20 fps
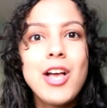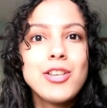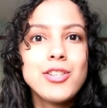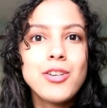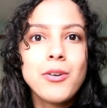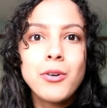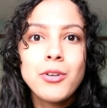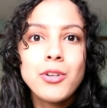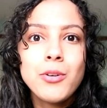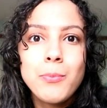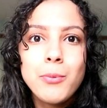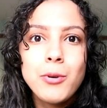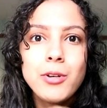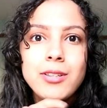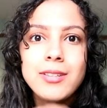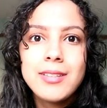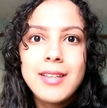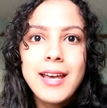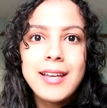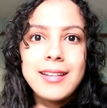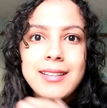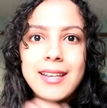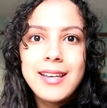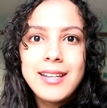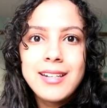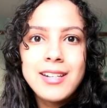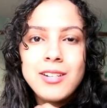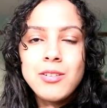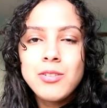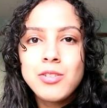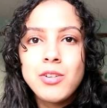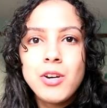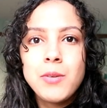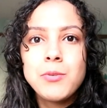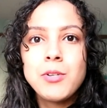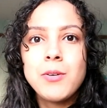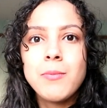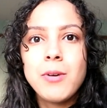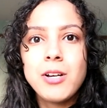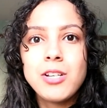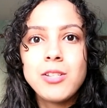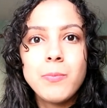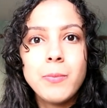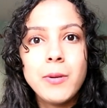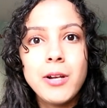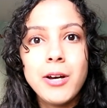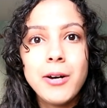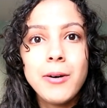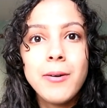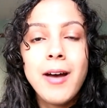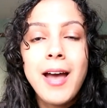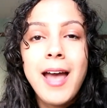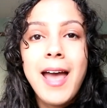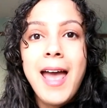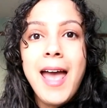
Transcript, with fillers: So I'm going to put that in the description box below.